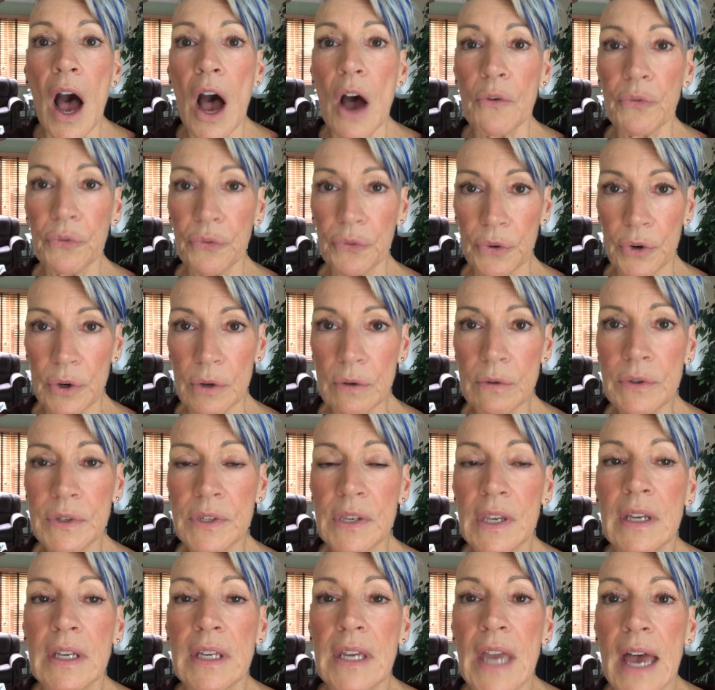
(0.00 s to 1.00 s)

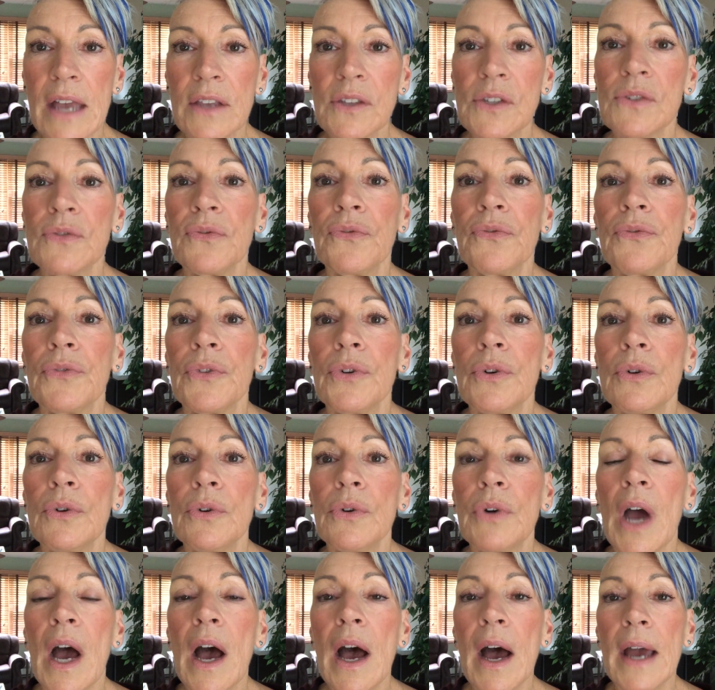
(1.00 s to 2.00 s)
Fruit, yes,
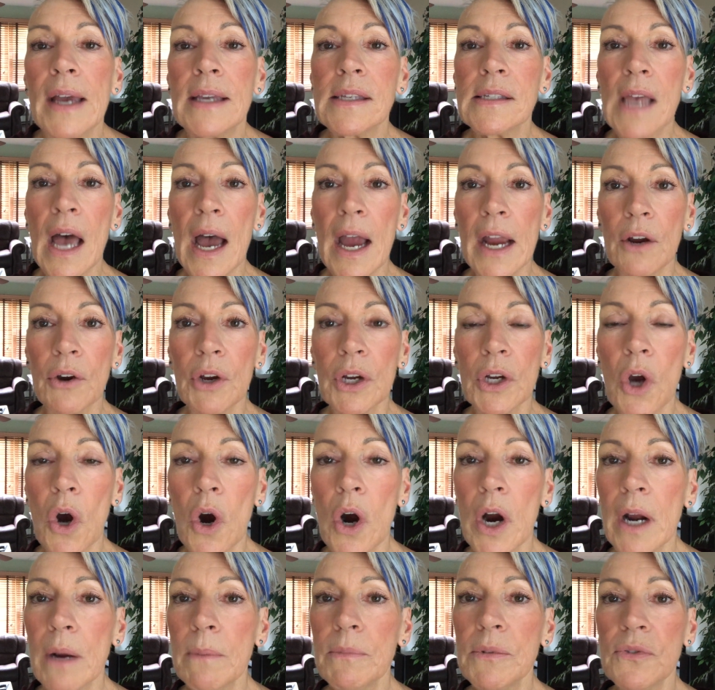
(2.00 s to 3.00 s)
fruit is higher in
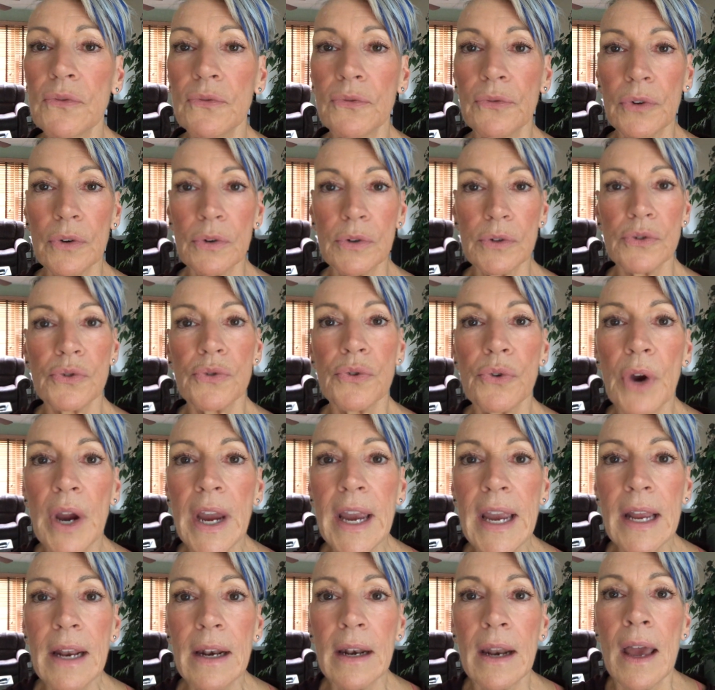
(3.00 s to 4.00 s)
carbs. Fruit is
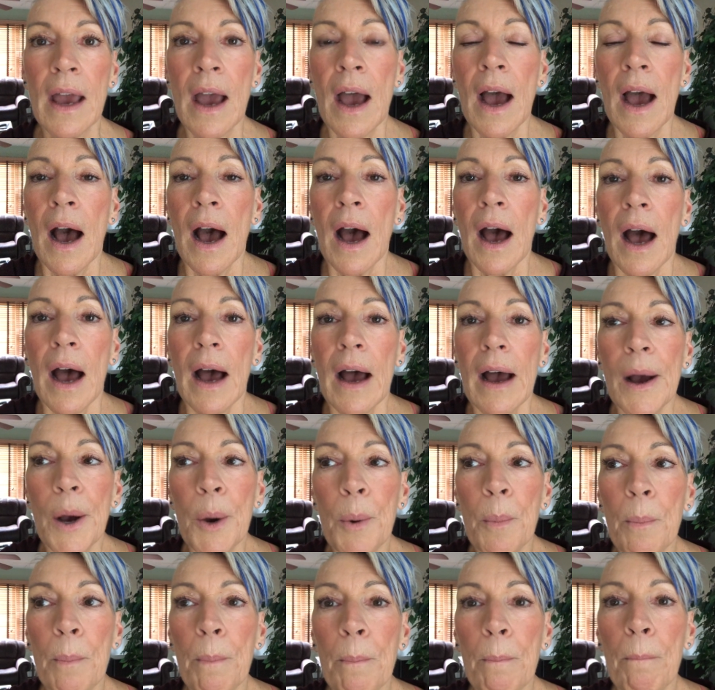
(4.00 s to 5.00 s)
great.
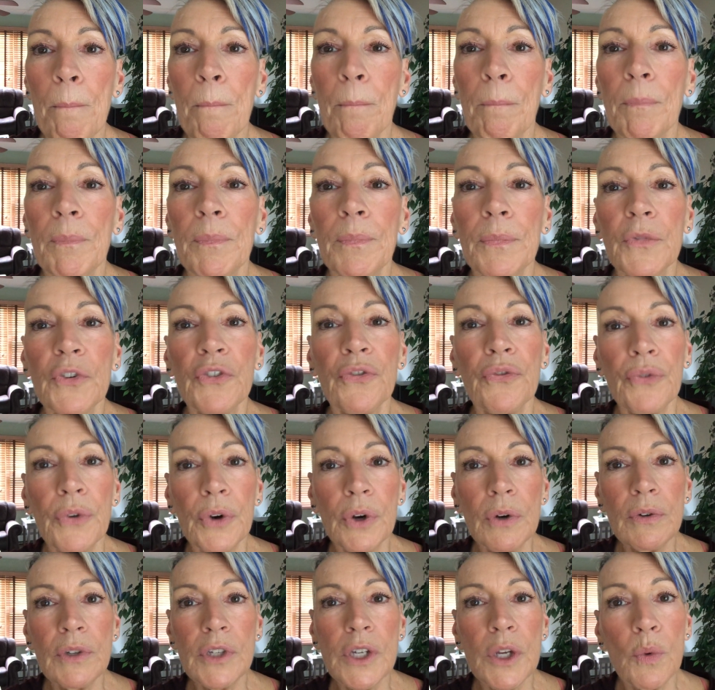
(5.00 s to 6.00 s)

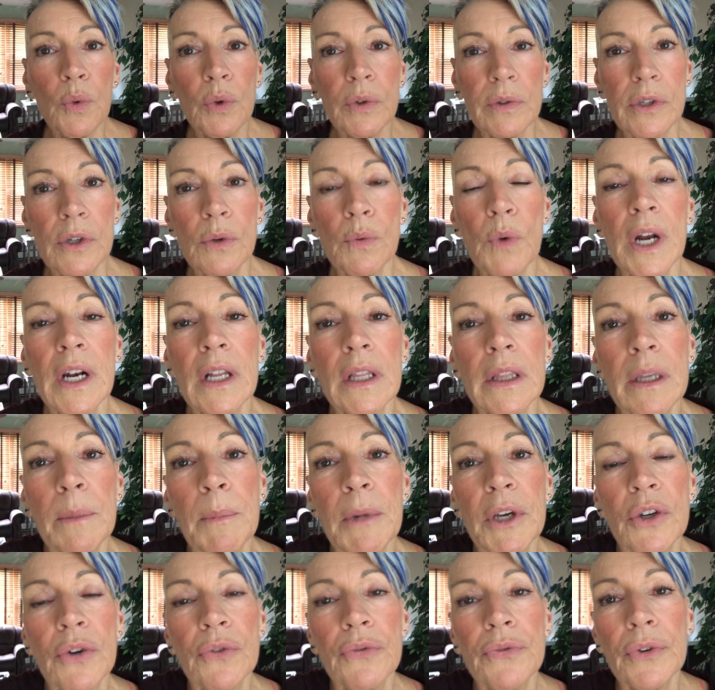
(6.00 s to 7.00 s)
Fruit, you do want to
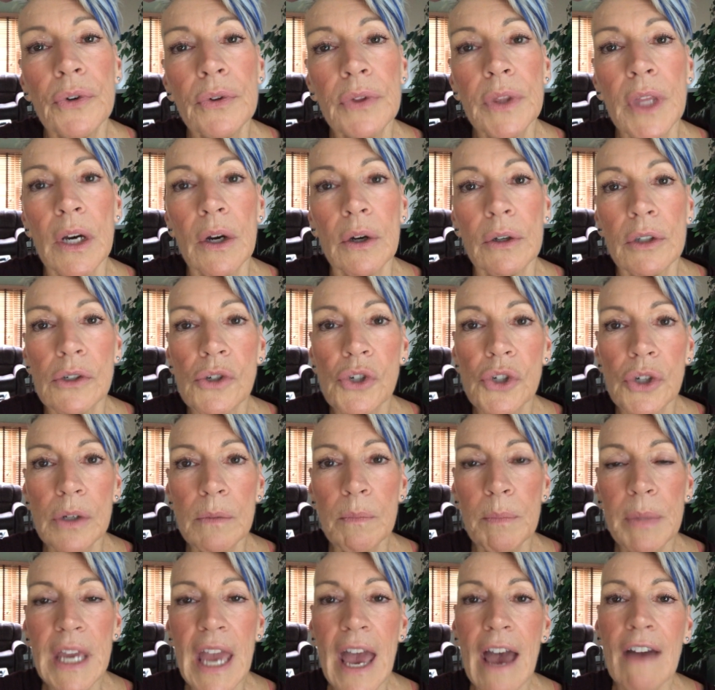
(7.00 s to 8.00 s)
limit your fruit though. You
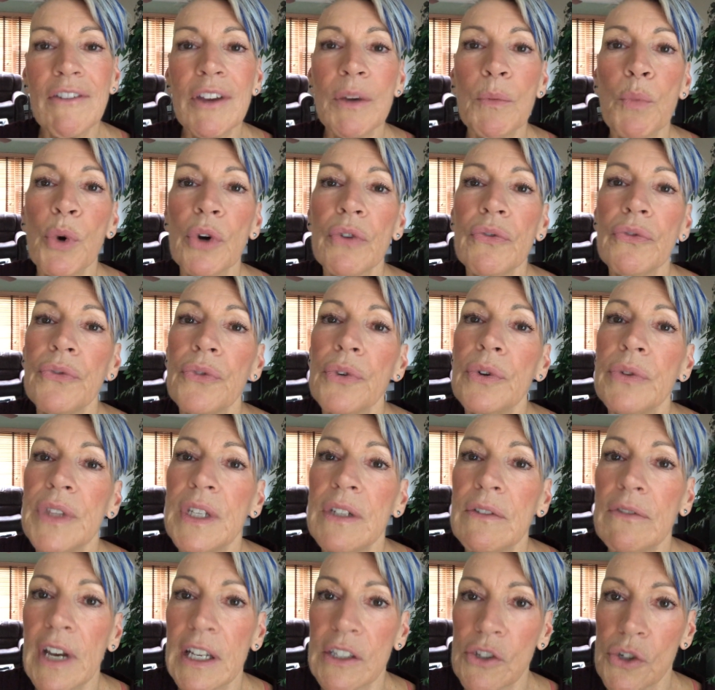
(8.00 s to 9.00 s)
shouldn't be having more fruit
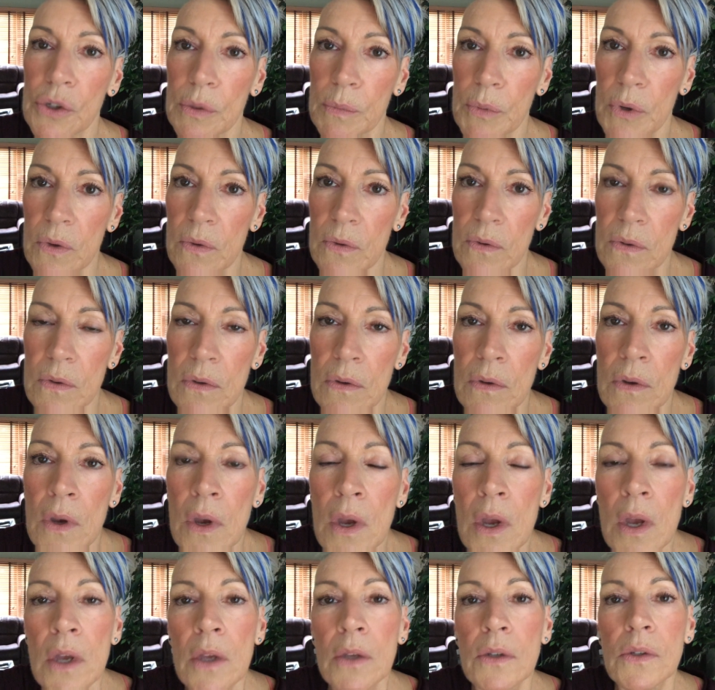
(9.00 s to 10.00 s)
than vegetables.
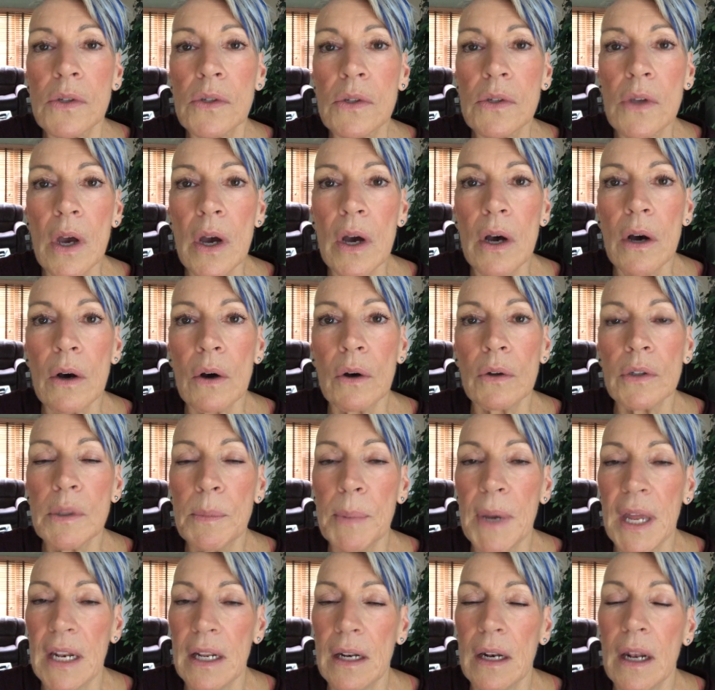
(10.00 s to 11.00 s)
So
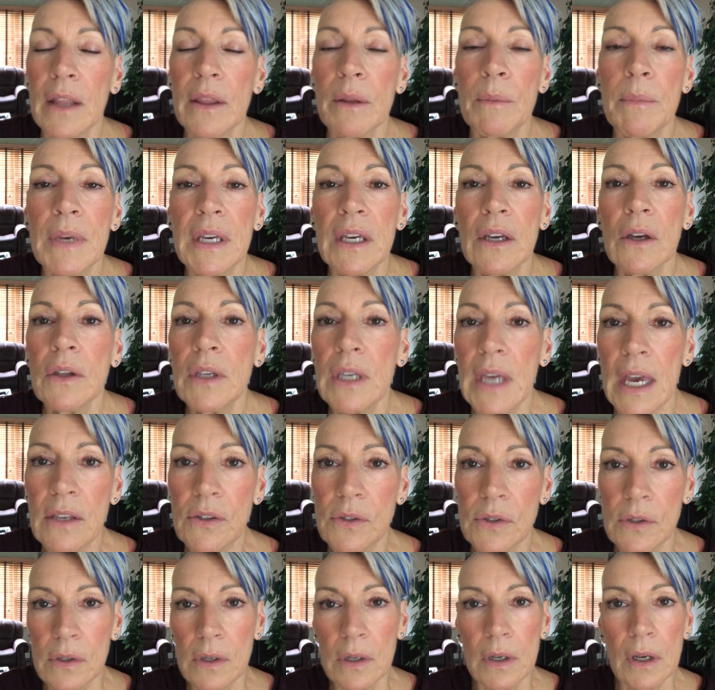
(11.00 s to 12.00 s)
depending on the meal,
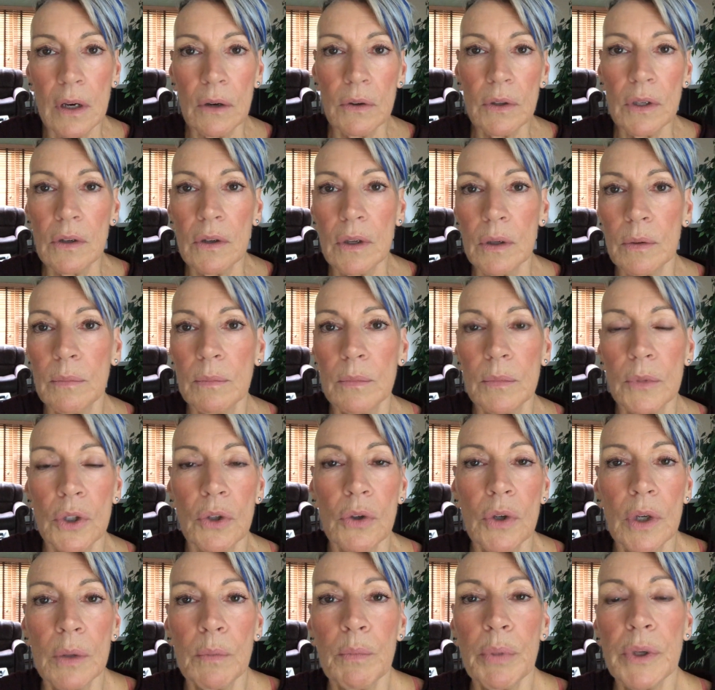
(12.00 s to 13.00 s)
yes, you
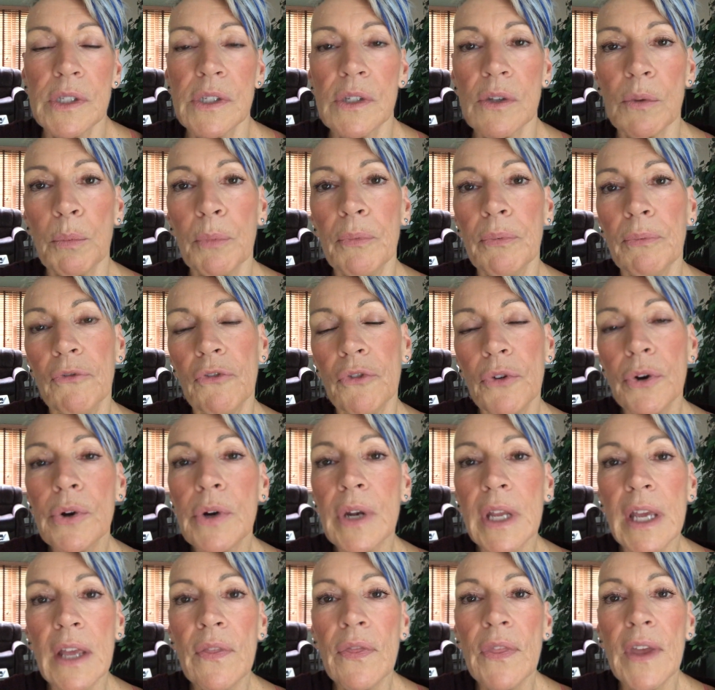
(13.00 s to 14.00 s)
can put some
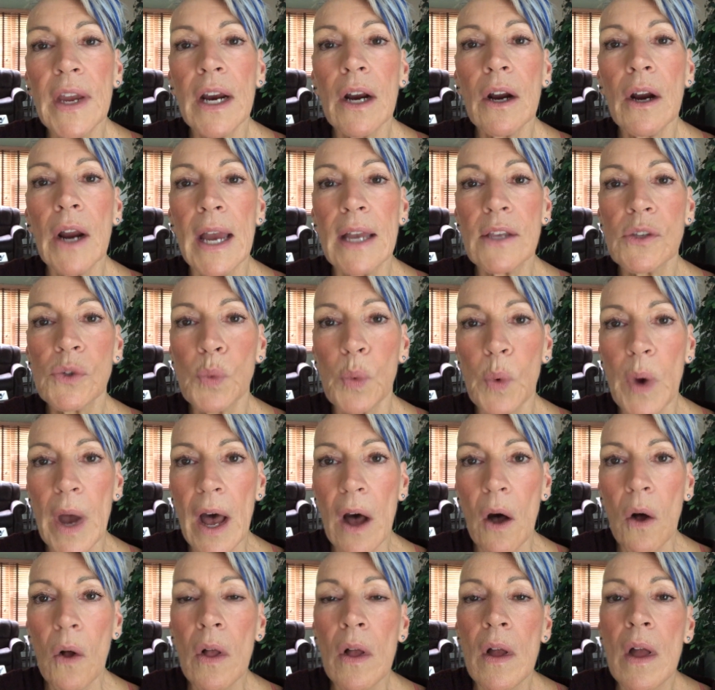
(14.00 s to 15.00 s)
fruit in there as
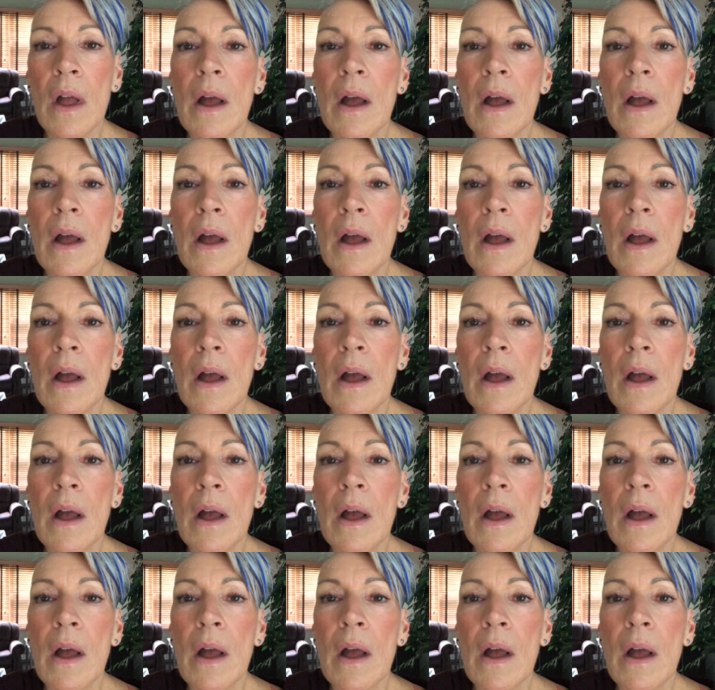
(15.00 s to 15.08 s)
well.